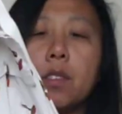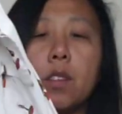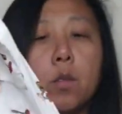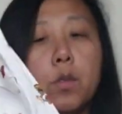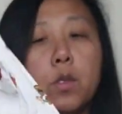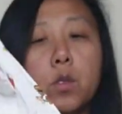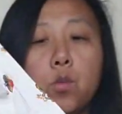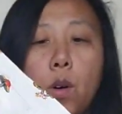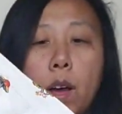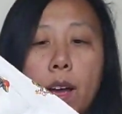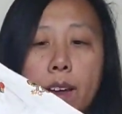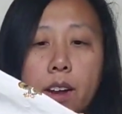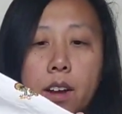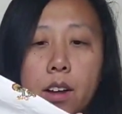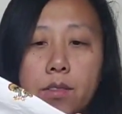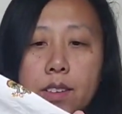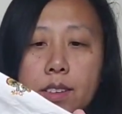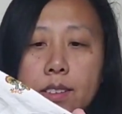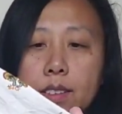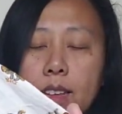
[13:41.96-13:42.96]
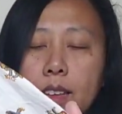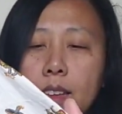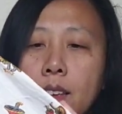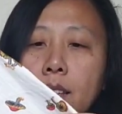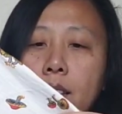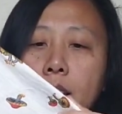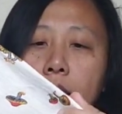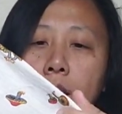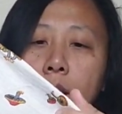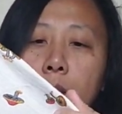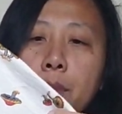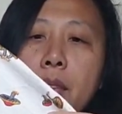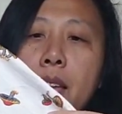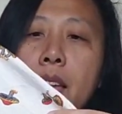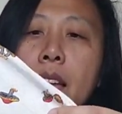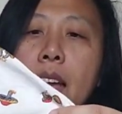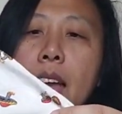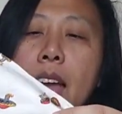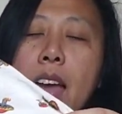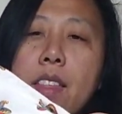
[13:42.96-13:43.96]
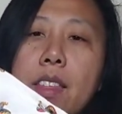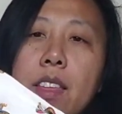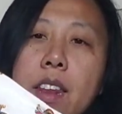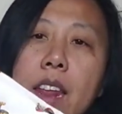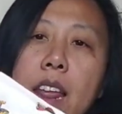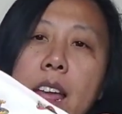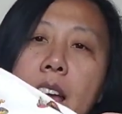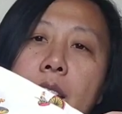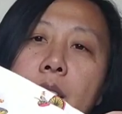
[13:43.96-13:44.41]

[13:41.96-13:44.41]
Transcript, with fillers: was white, obviously, um, and then it had